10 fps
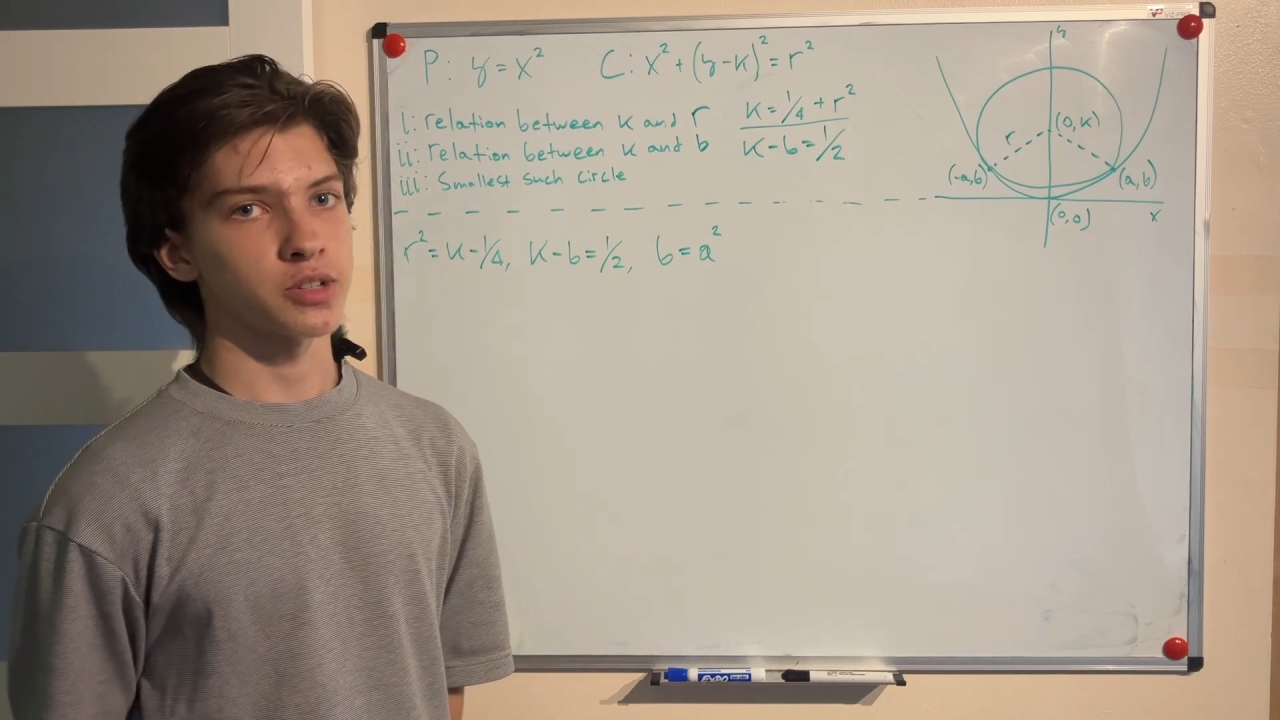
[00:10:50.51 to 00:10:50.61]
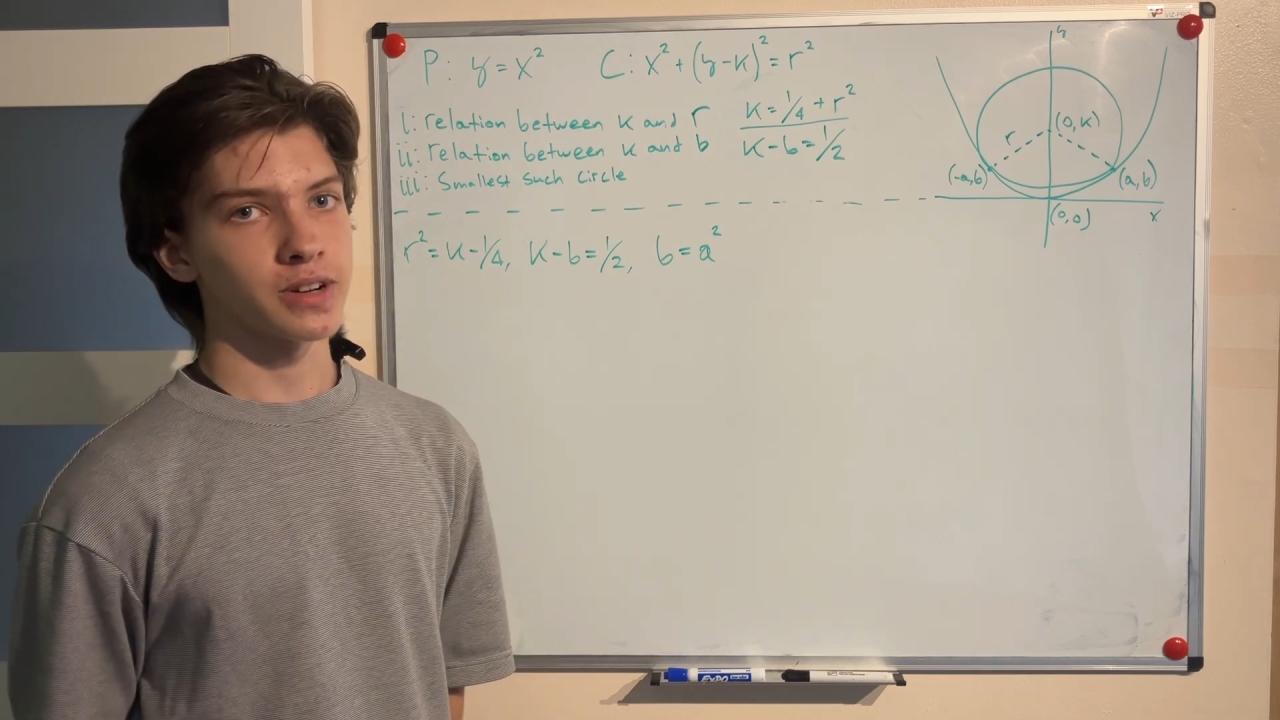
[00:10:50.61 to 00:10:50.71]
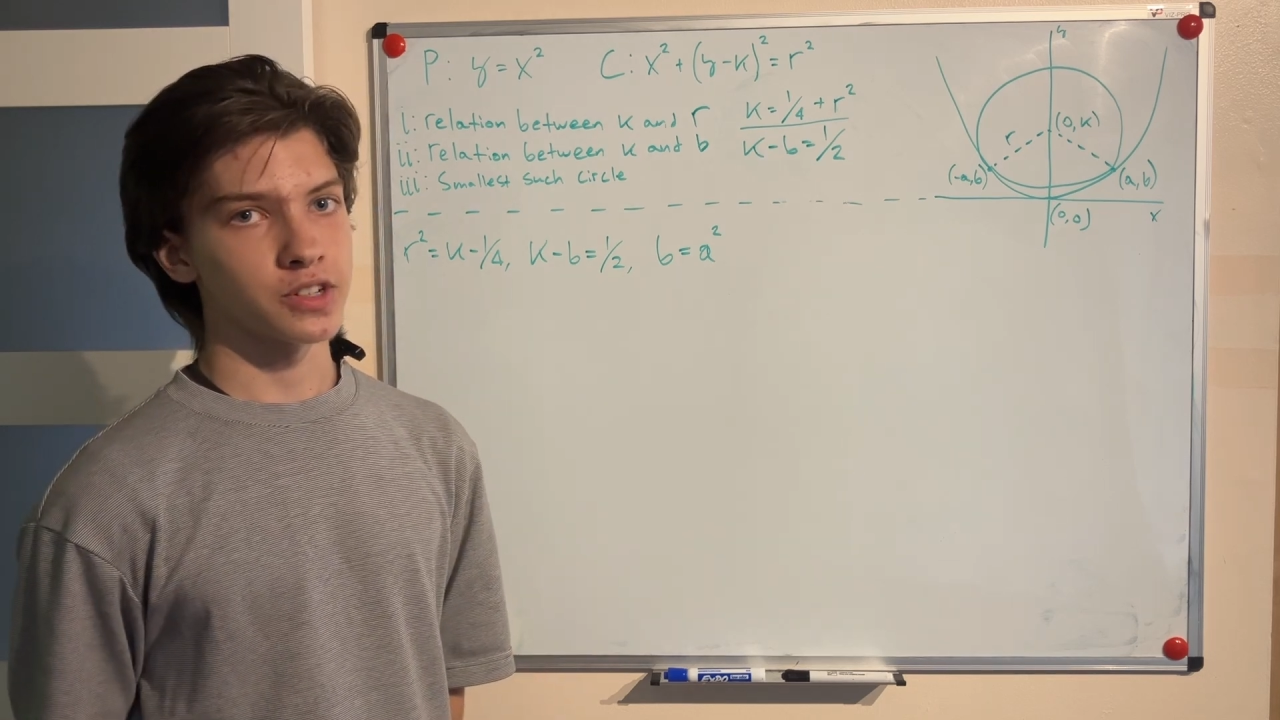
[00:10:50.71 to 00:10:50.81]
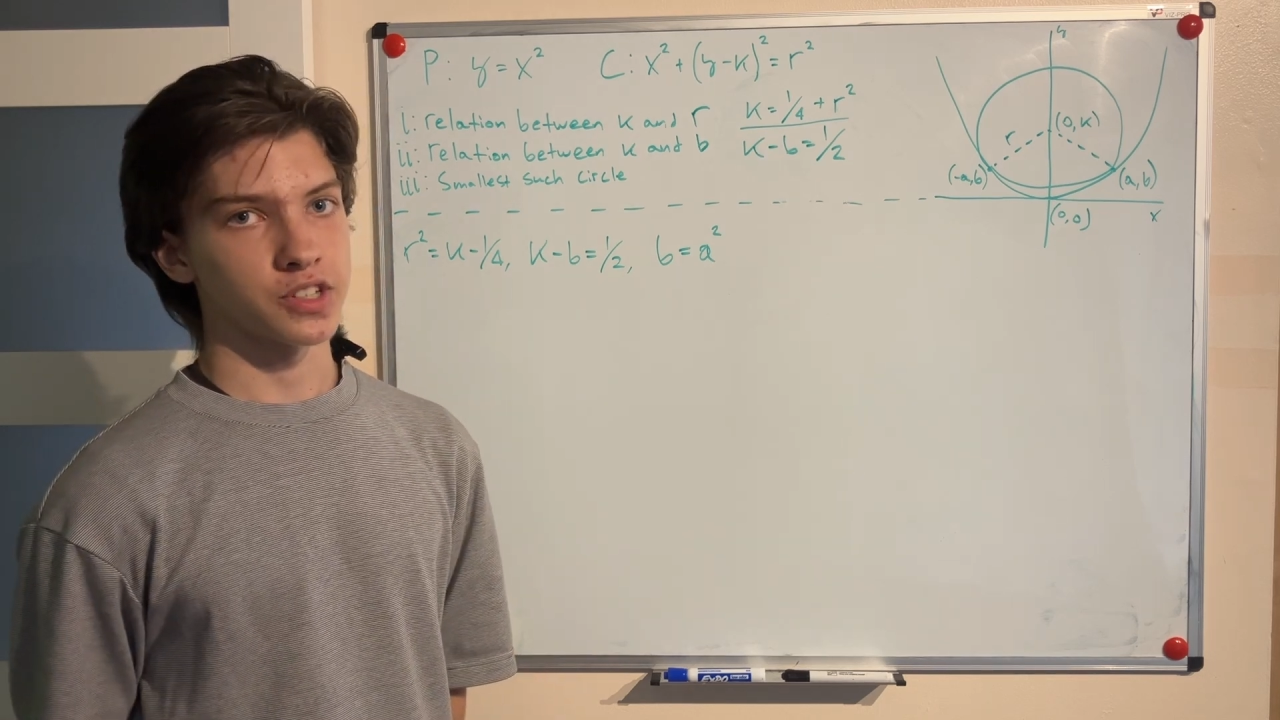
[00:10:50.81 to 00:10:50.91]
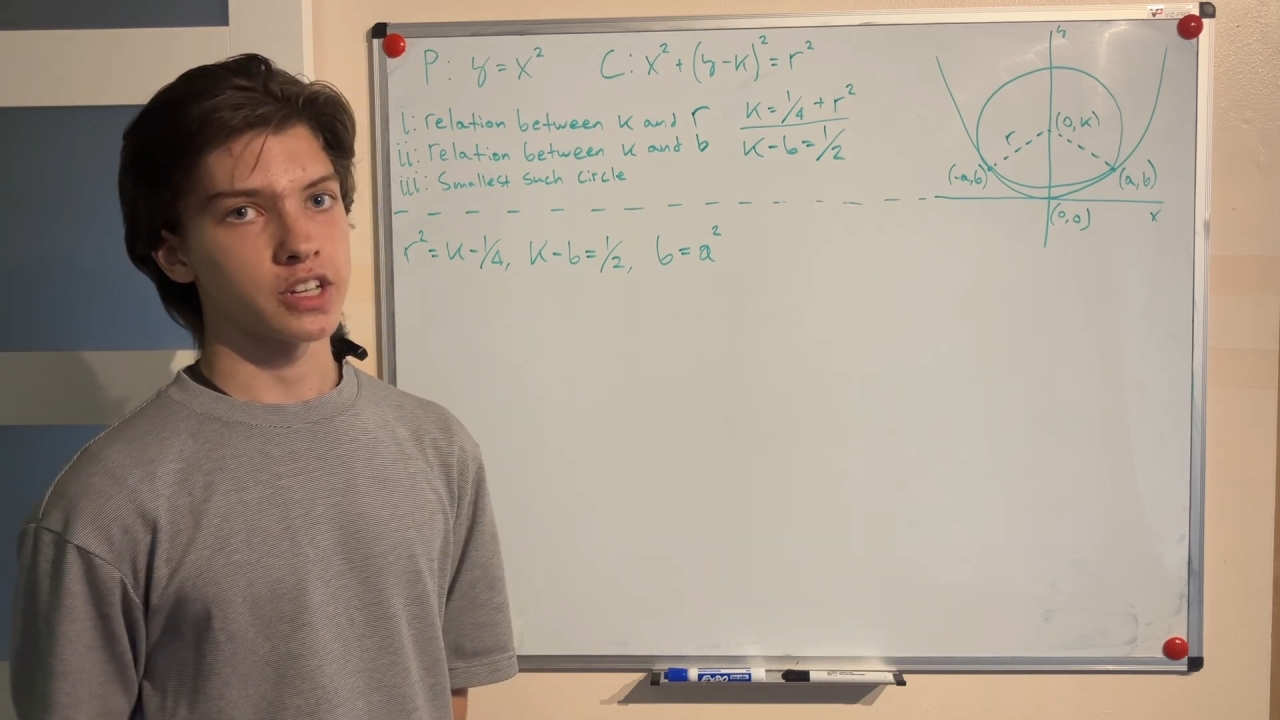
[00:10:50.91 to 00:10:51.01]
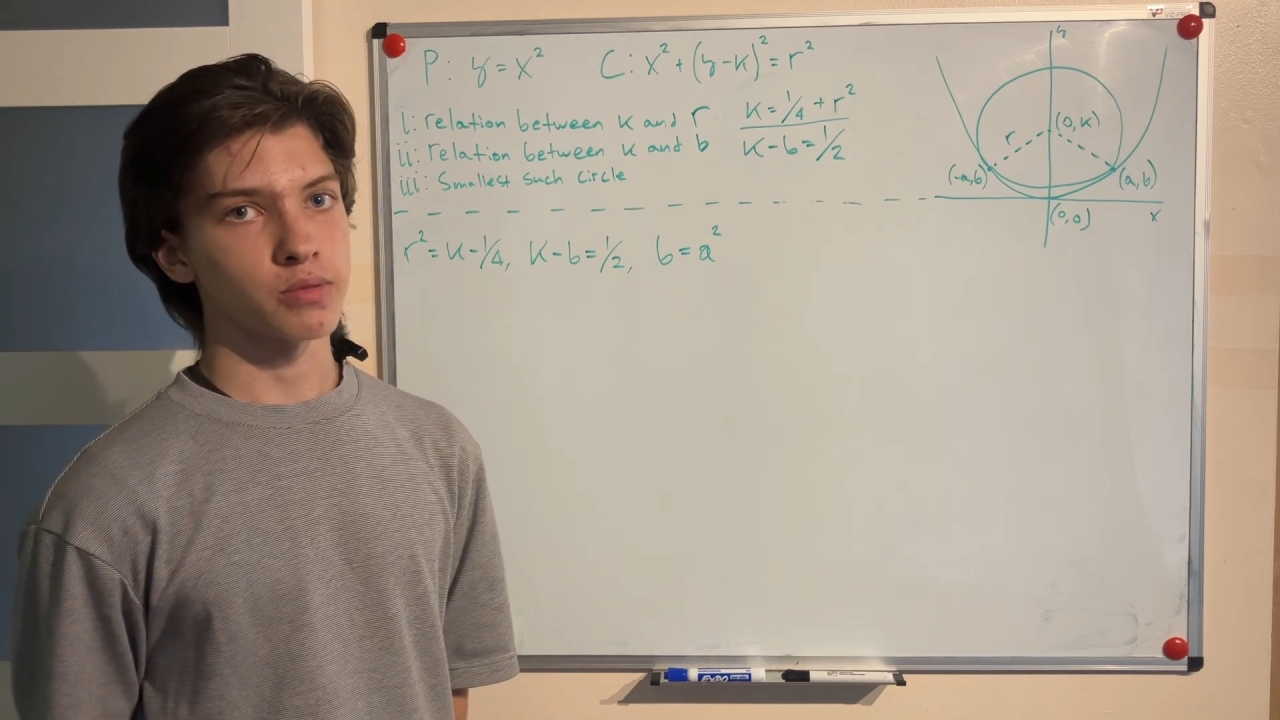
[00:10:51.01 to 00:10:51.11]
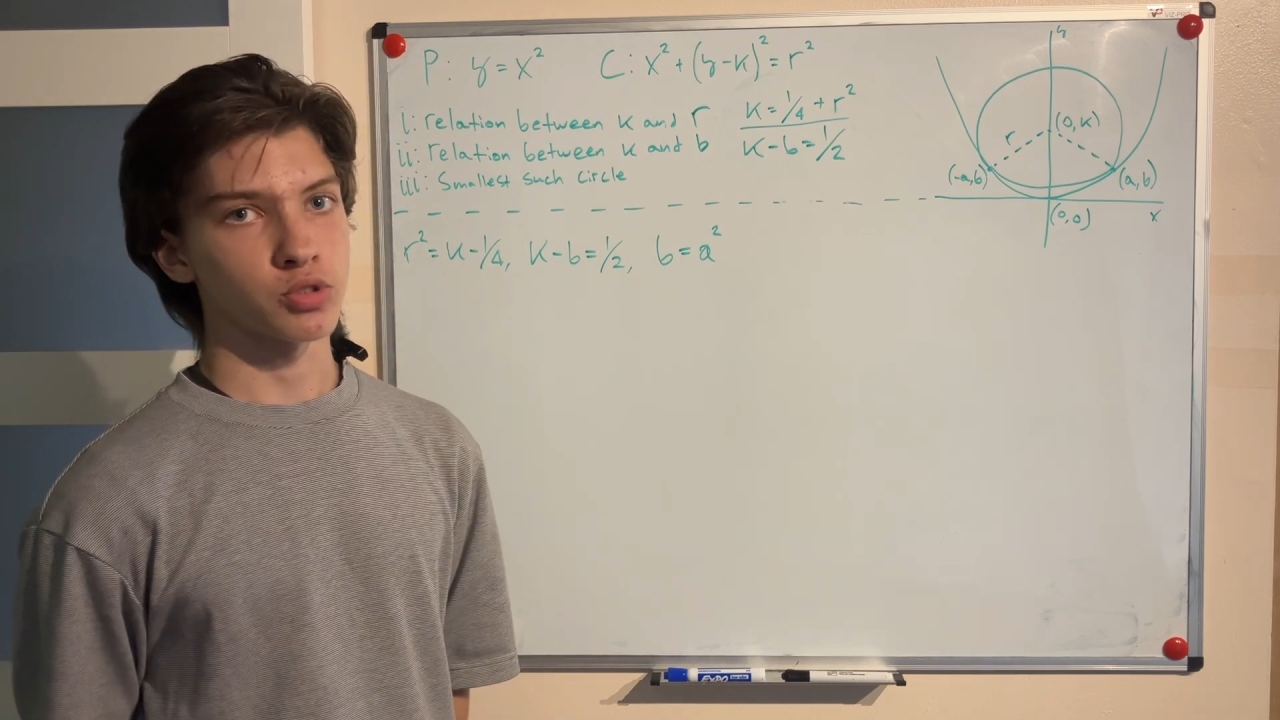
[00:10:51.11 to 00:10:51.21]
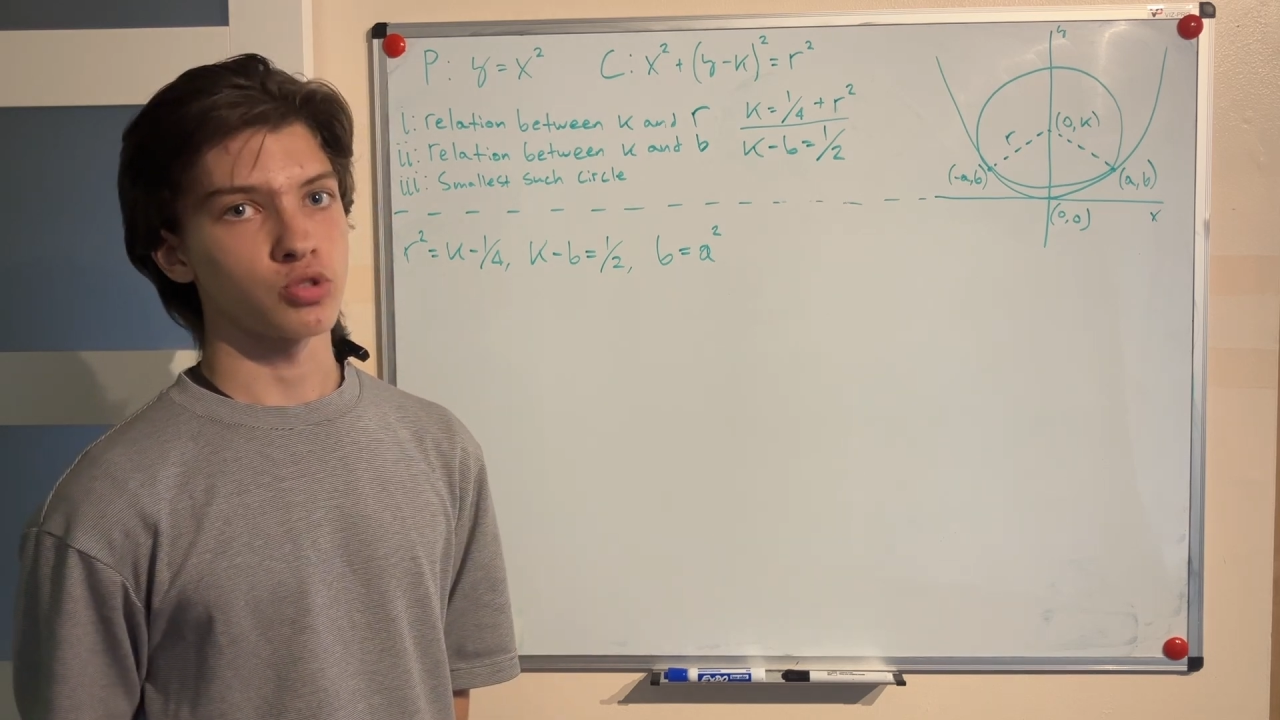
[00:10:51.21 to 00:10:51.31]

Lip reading: square is equal